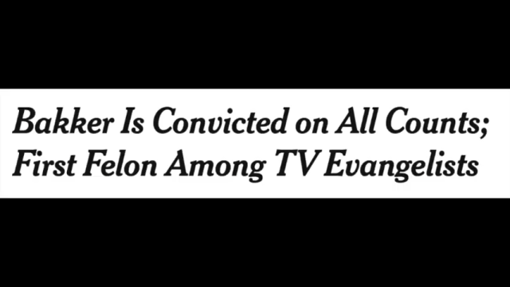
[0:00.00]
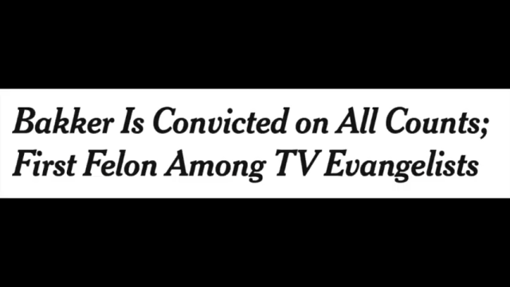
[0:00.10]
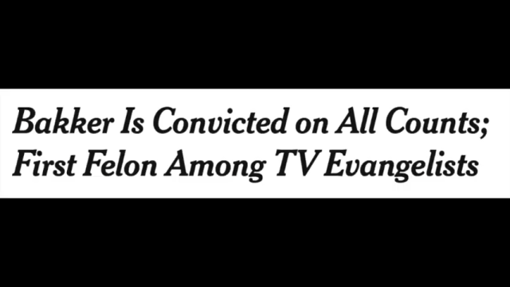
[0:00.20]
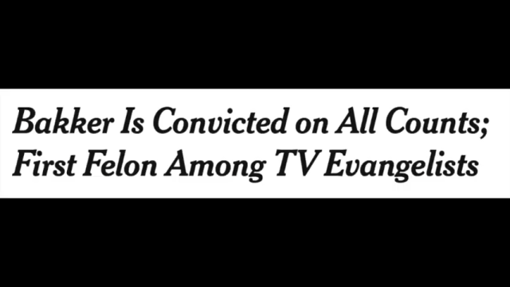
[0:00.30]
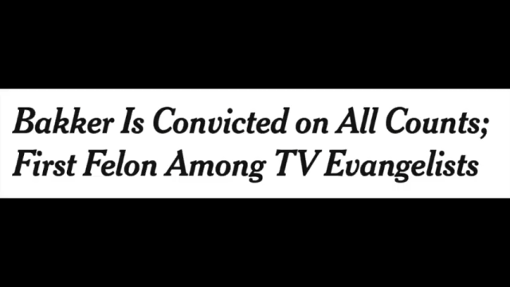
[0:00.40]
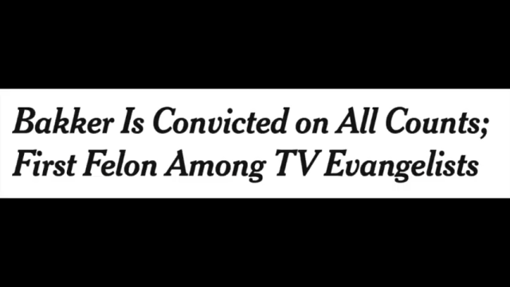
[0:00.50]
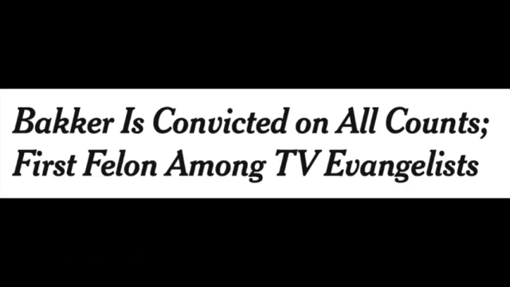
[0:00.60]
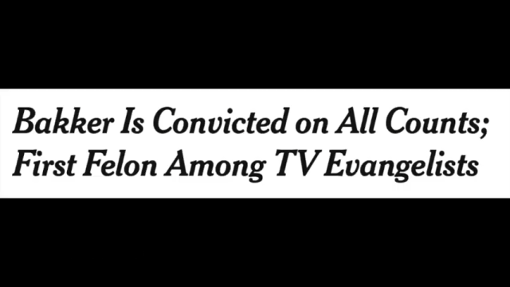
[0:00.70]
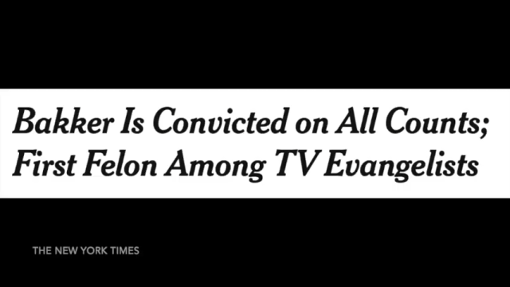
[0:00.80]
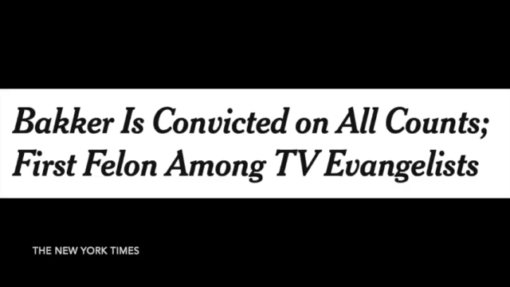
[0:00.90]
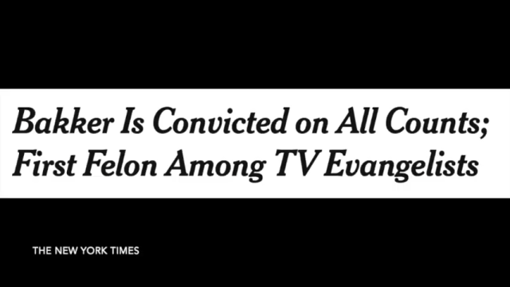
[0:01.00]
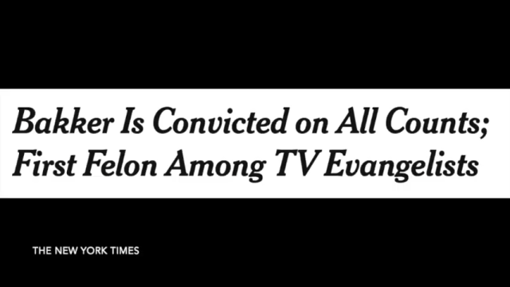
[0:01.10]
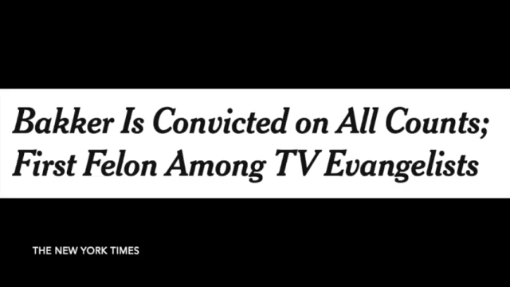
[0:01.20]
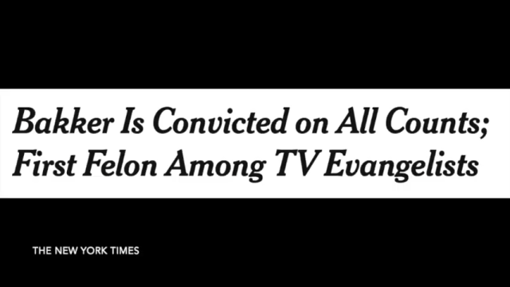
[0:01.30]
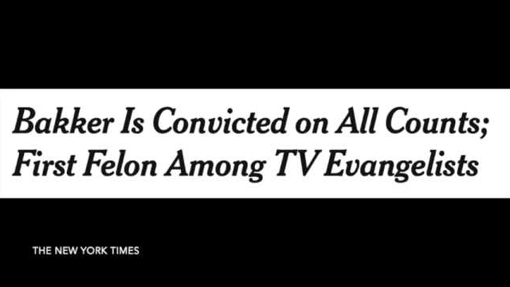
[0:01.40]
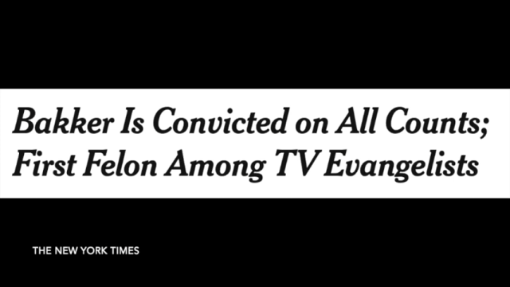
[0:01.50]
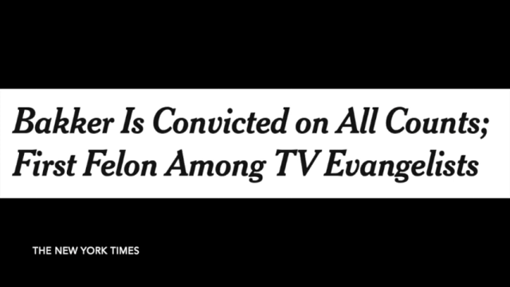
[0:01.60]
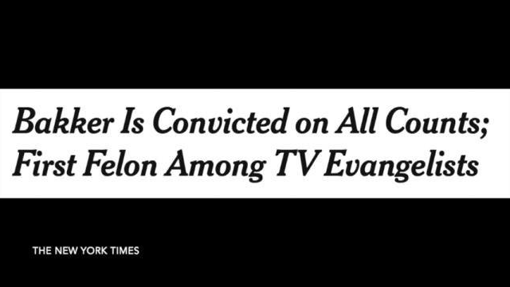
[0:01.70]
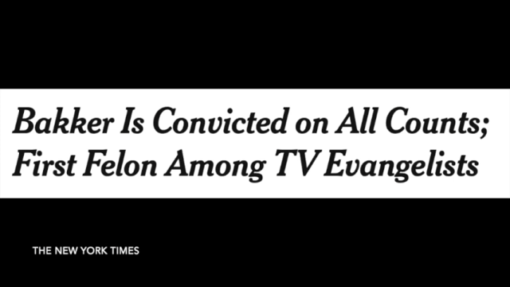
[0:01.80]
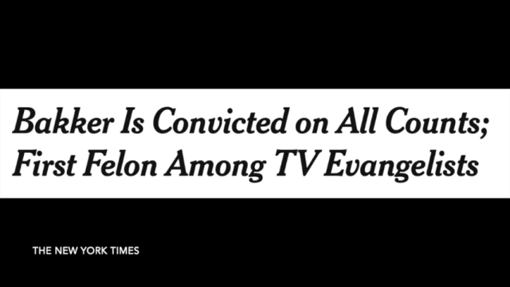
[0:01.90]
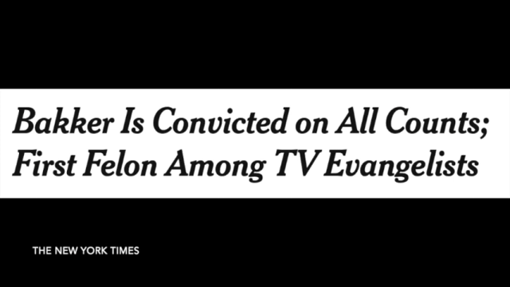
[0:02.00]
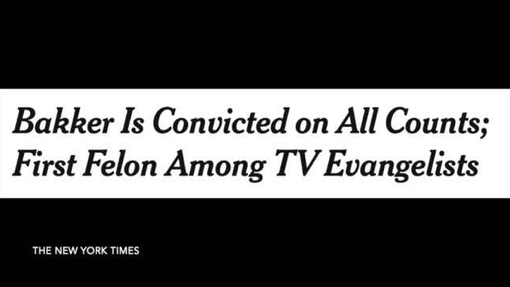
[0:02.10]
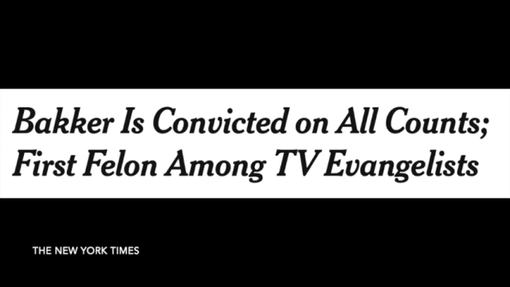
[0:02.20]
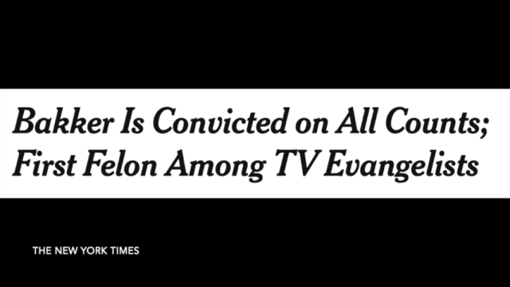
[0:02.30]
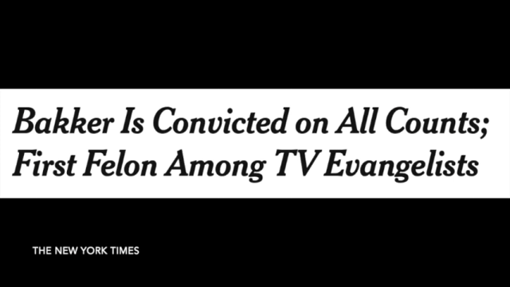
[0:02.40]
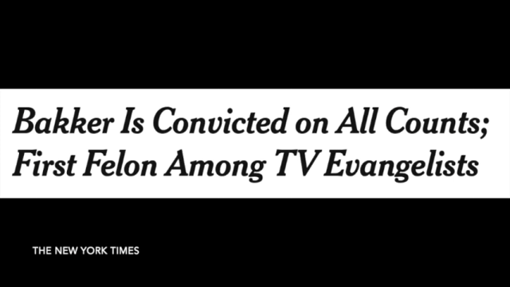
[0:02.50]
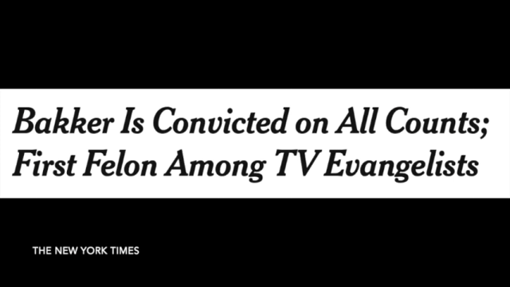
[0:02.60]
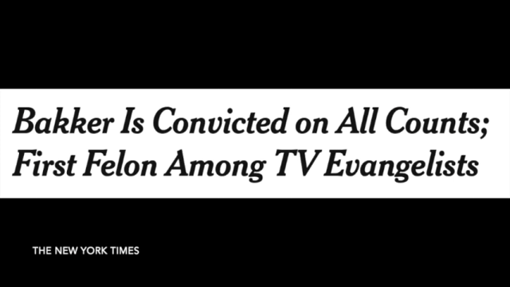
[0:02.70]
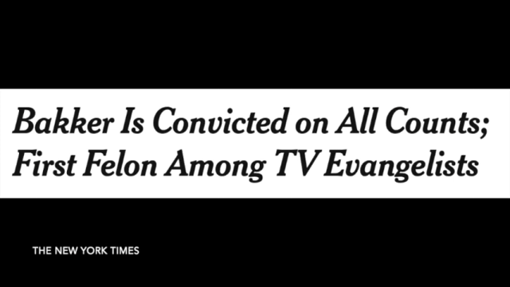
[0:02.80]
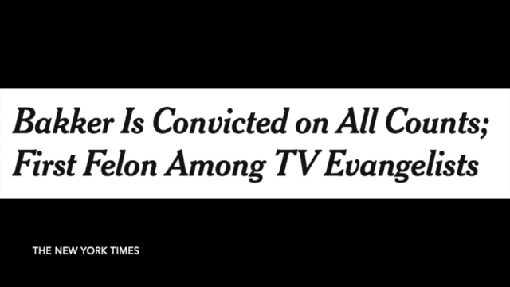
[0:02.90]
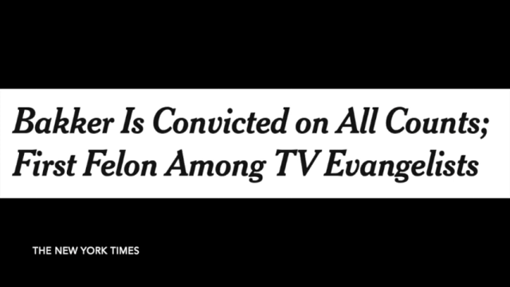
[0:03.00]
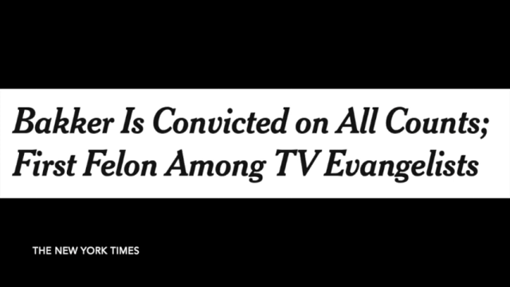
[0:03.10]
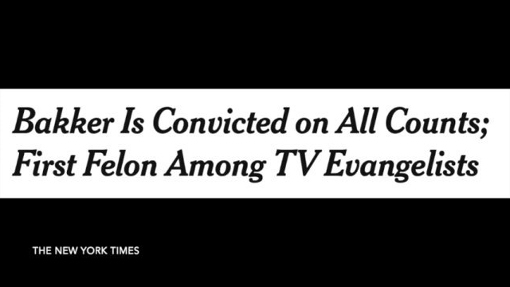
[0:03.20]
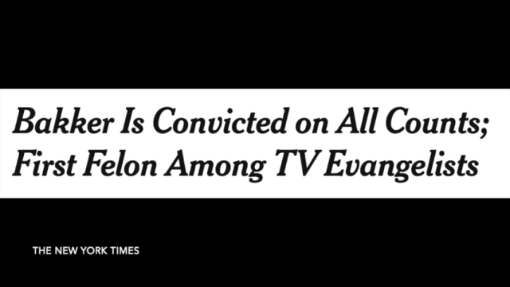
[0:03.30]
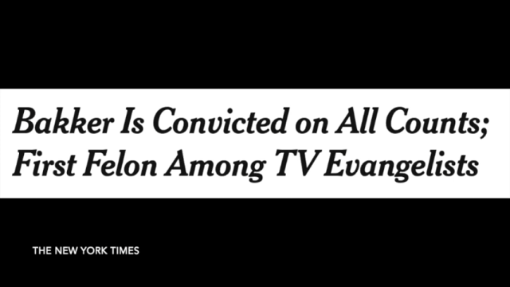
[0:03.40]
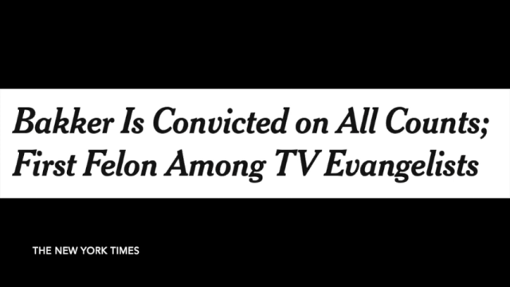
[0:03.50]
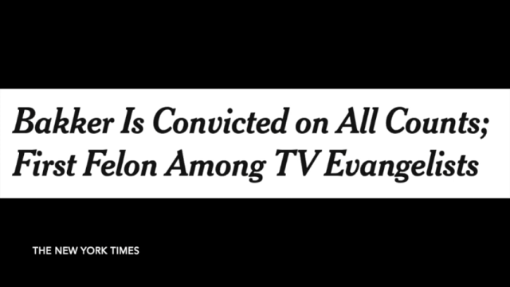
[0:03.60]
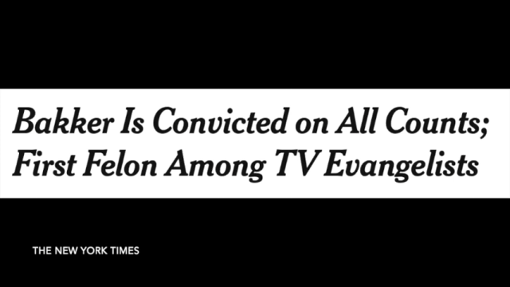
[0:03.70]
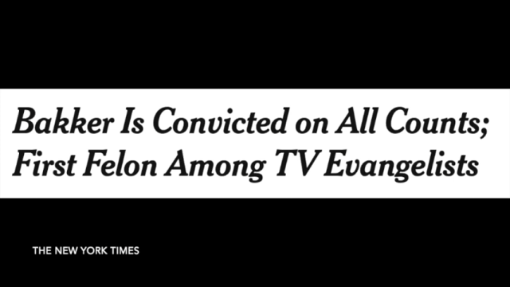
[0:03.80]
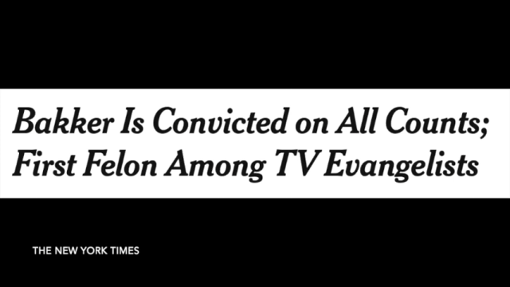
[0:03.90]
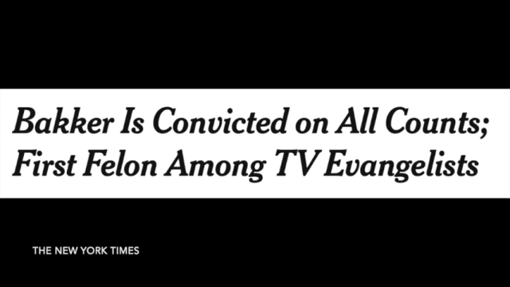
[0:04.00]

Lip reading: Nobody's mouth can be seen.